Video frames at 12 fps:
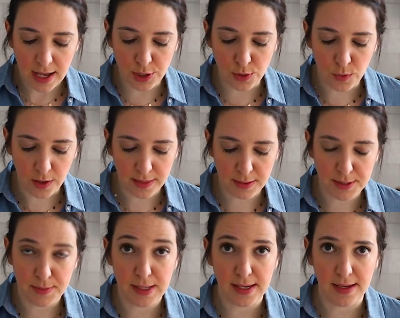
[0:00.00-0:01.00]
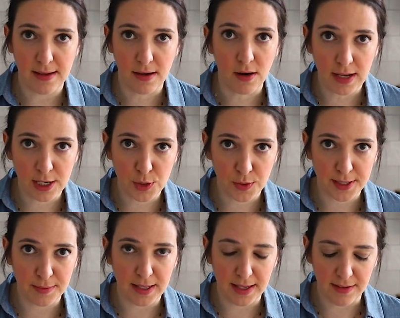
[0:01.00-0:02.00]
and you want them to be, each one
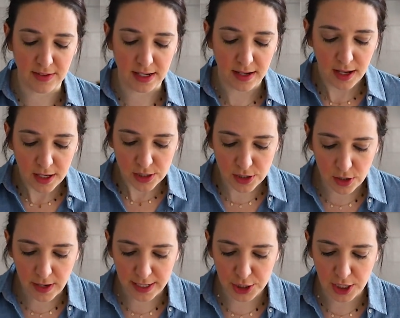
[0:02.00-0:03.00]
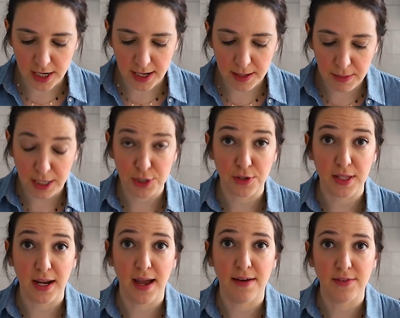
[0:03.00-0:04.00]
to be even. So I try and make sure that
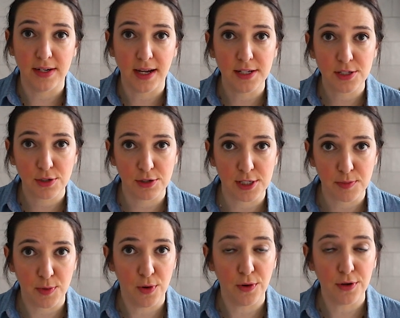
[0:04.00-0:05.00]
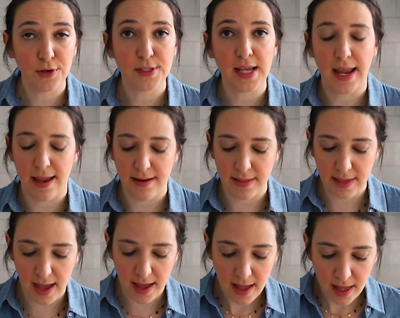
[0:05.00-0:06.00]
I have nice crisp corners and
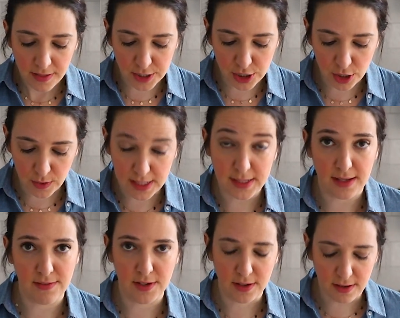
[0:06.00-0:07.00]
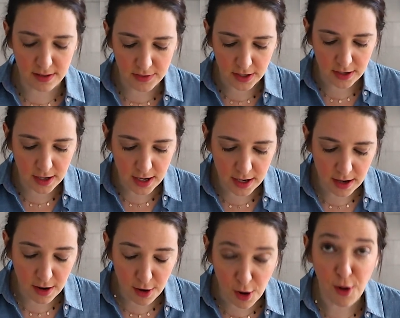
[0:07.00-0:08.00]
that the dough is even all
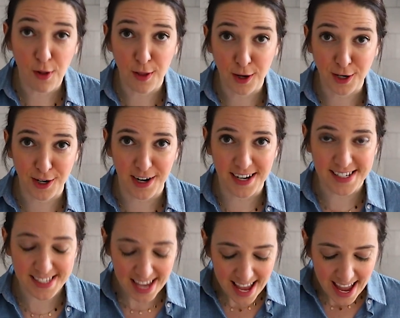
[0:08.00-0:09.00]
across.